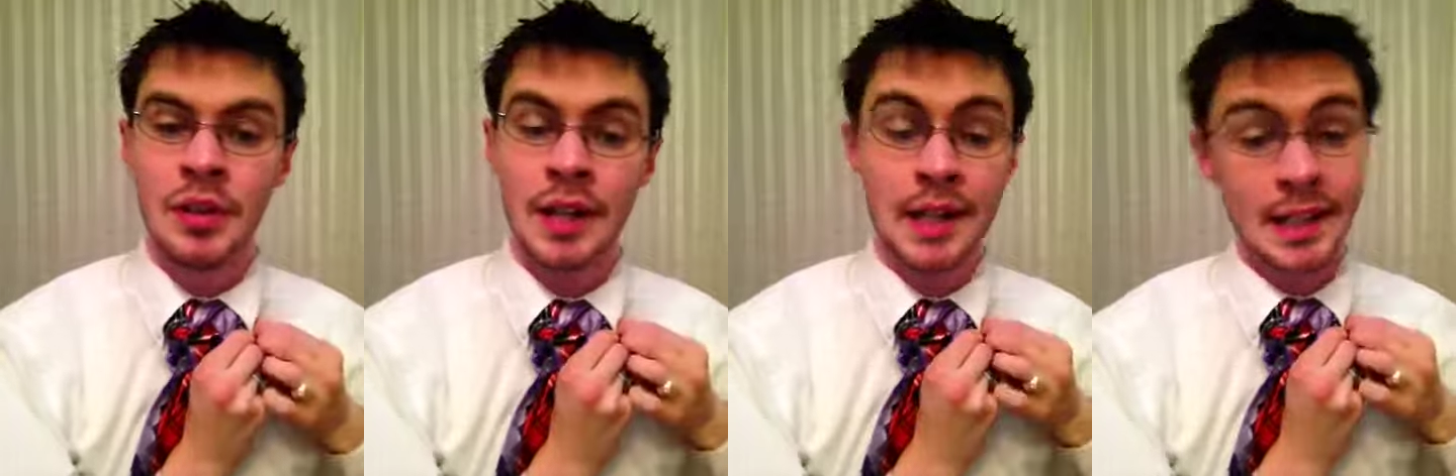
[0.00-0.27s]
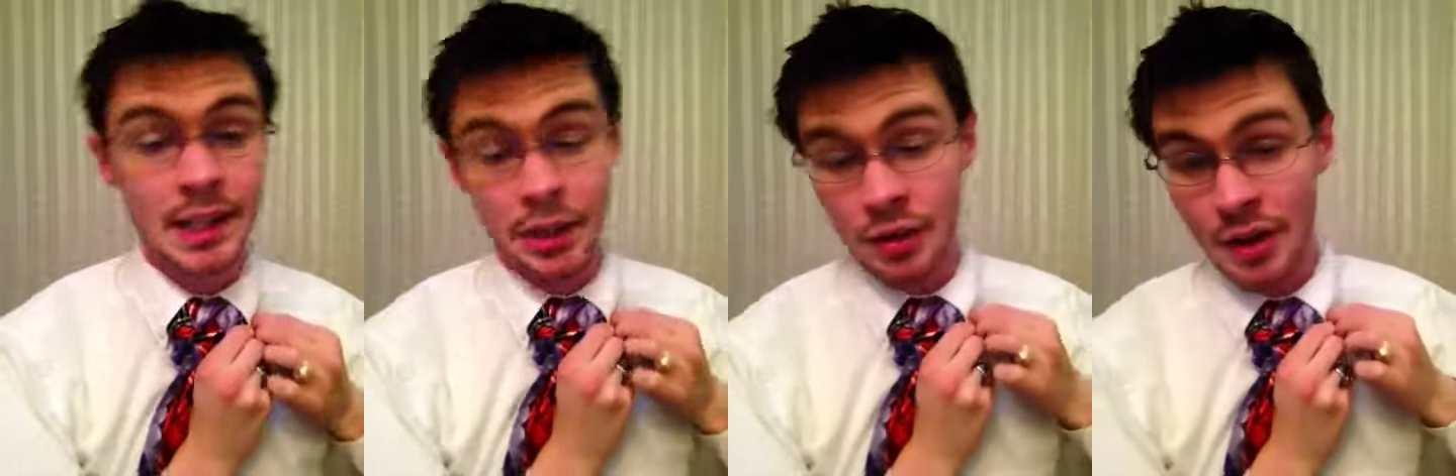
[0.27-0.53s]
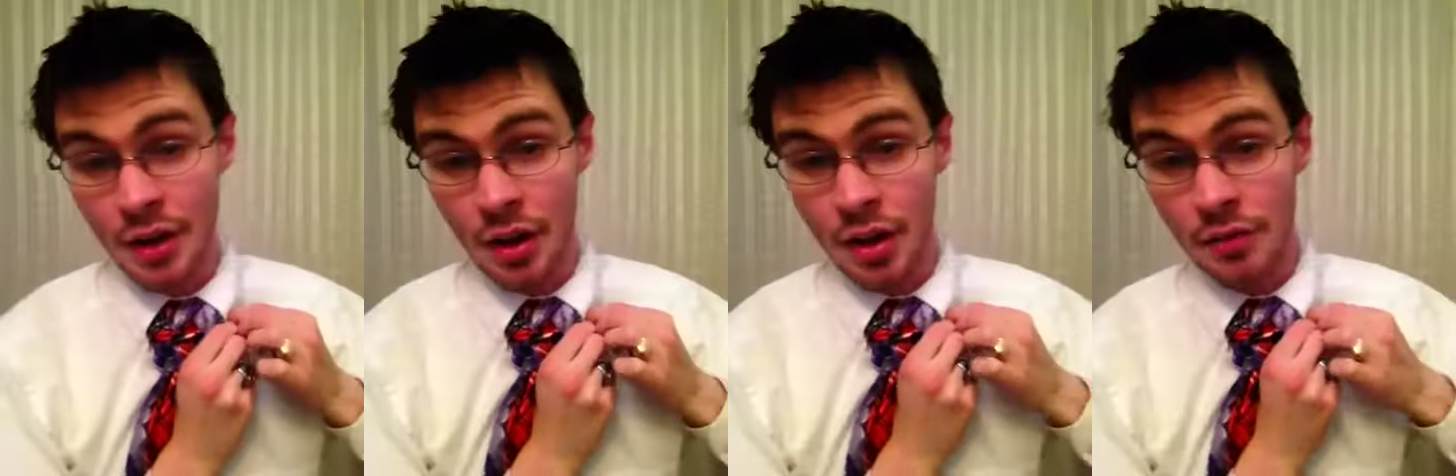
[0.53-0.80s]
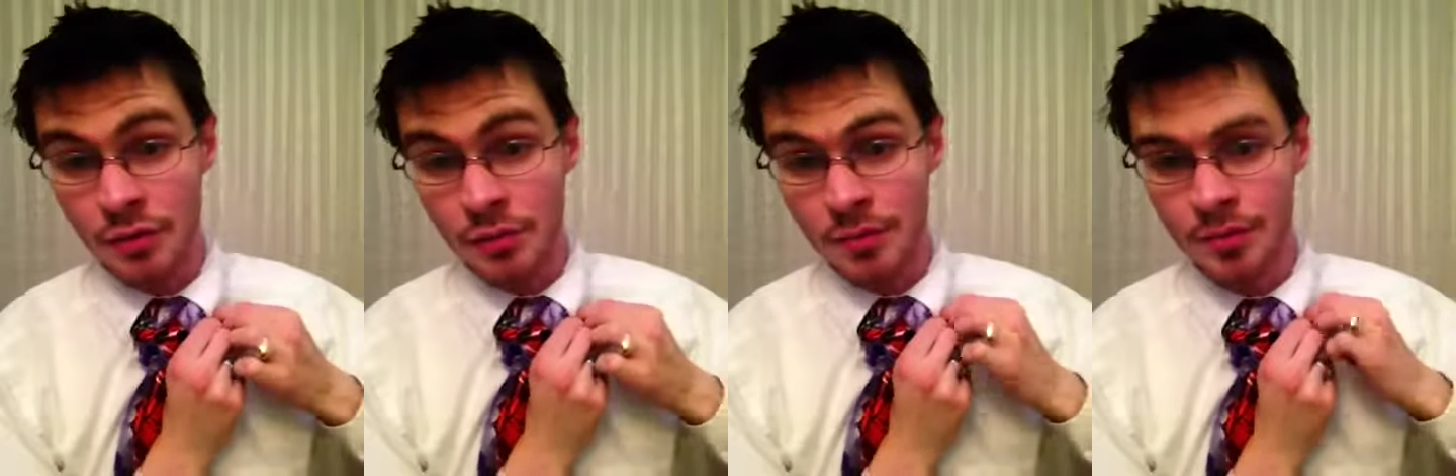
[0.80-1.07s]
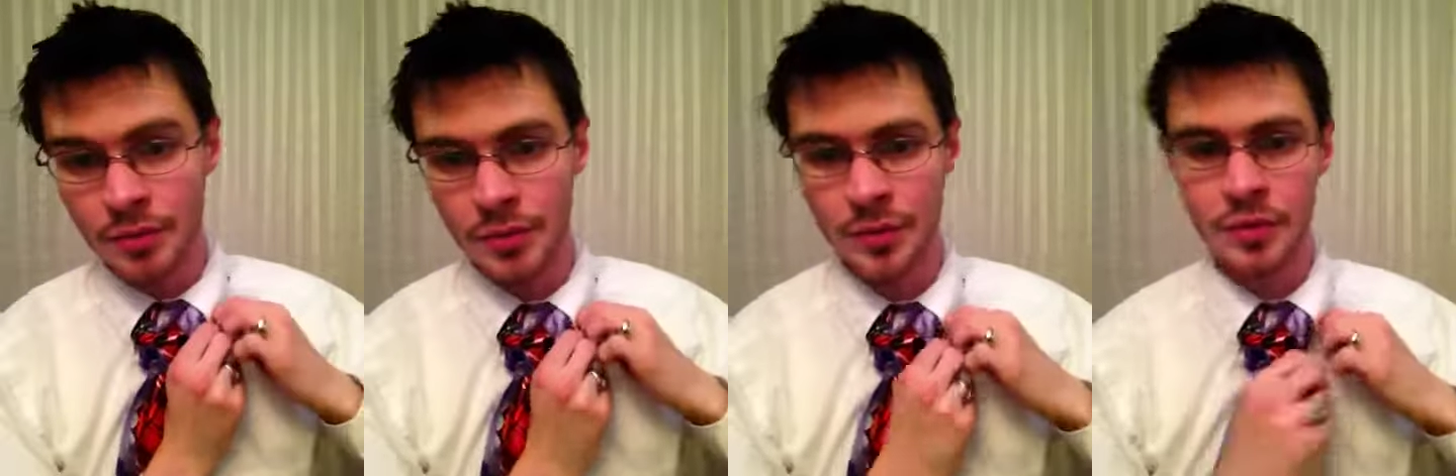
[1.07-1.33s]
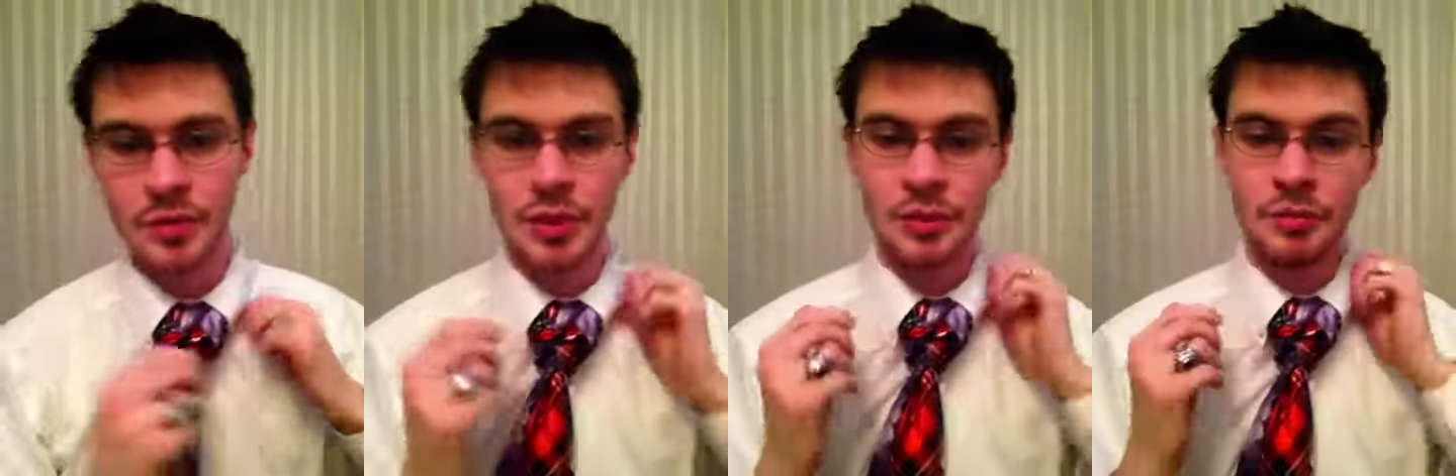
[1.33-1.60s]
I didn't create all of them,
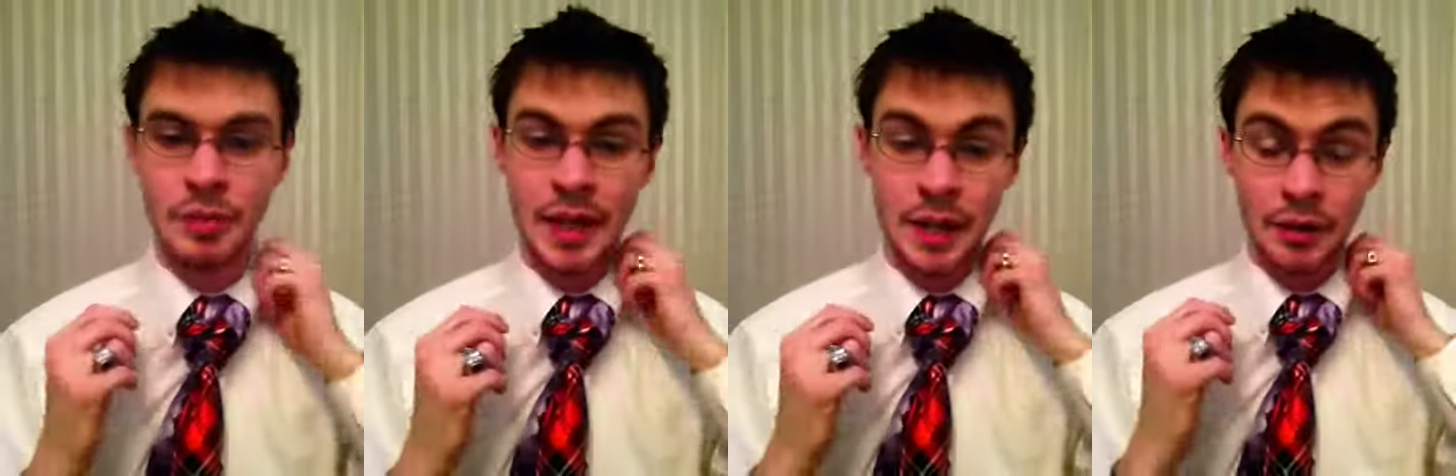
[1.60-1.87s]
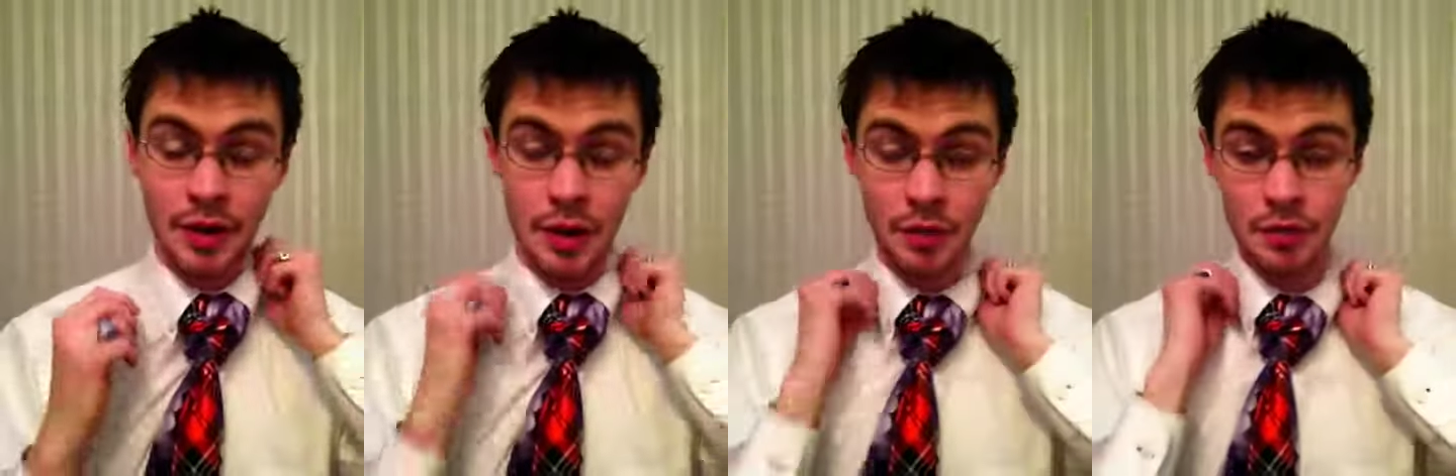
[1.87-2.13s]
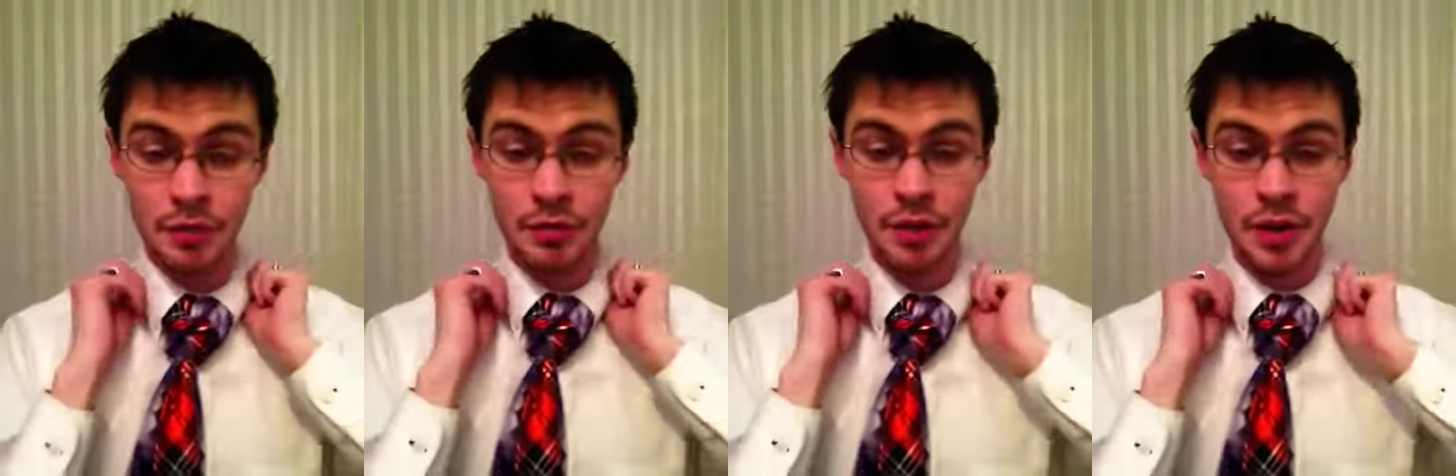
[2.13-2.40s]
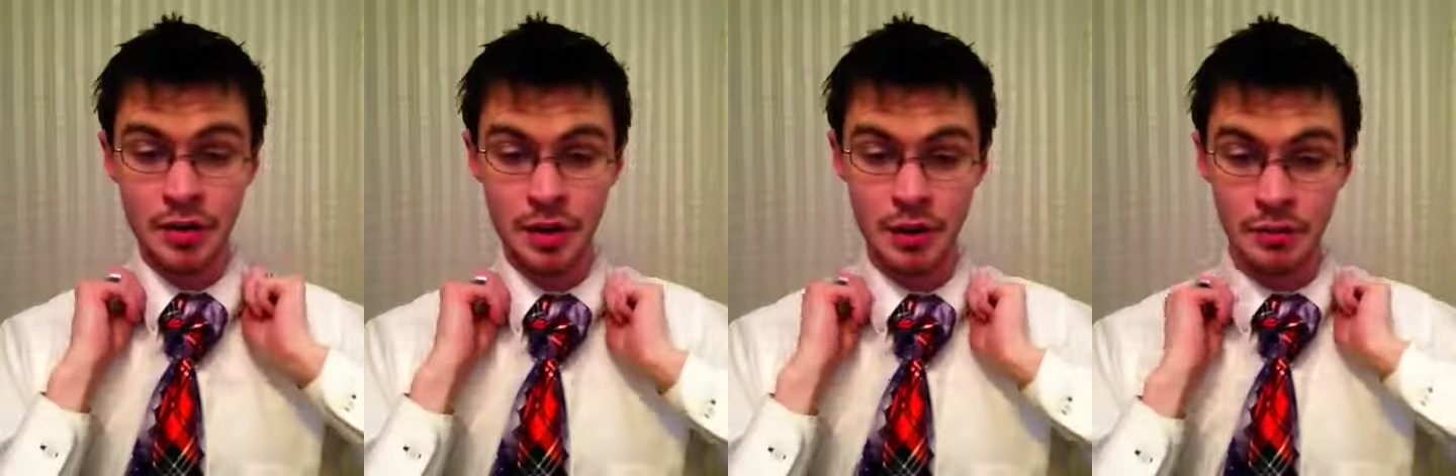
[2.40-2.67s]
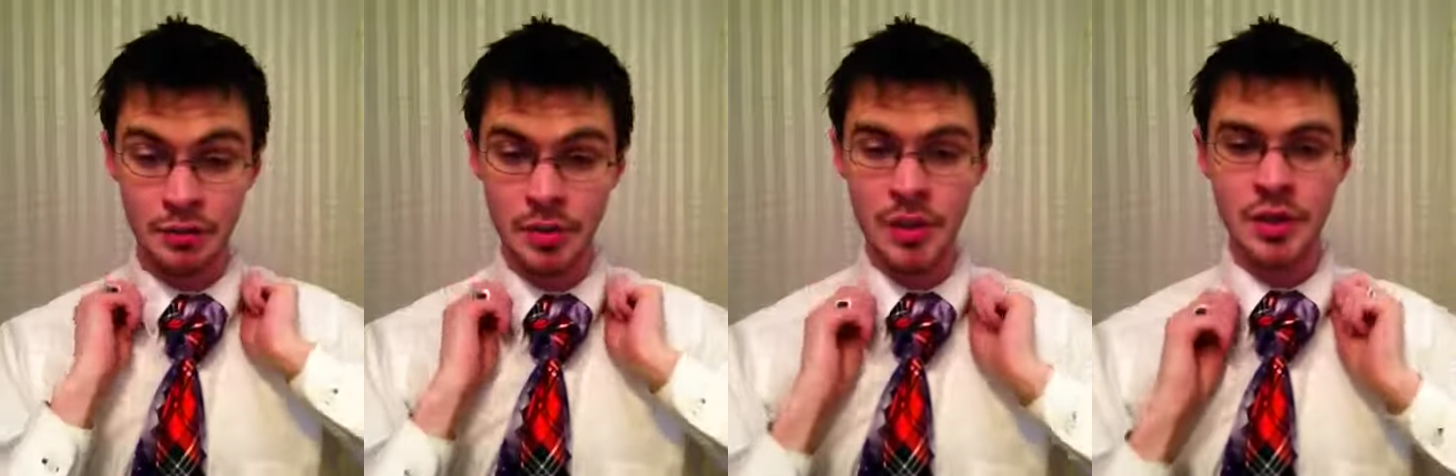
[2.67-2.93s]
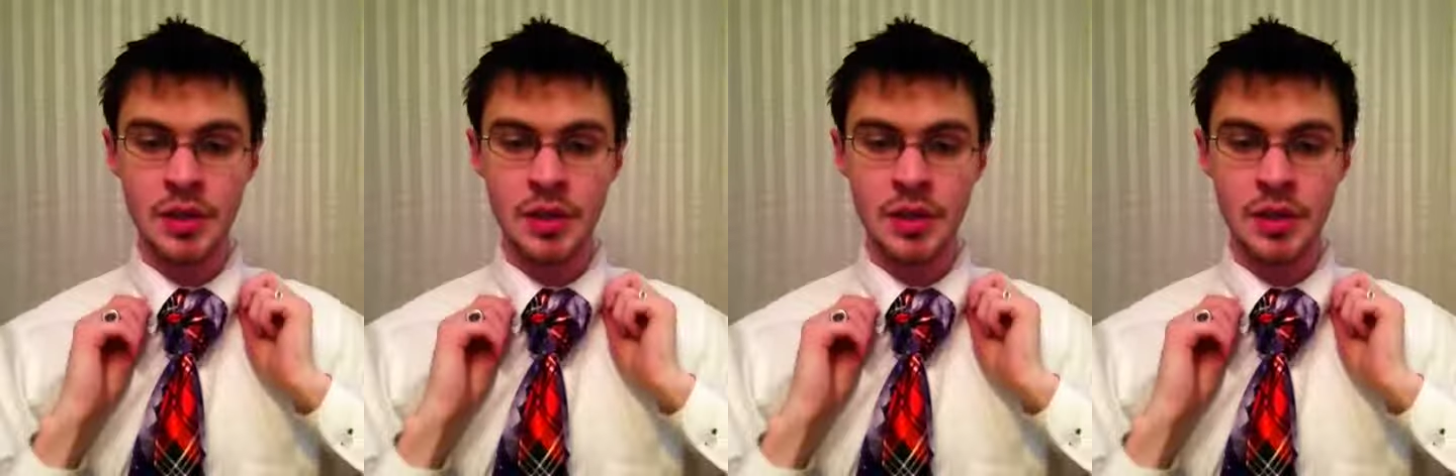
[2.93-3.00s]
so but I created over 300 of them.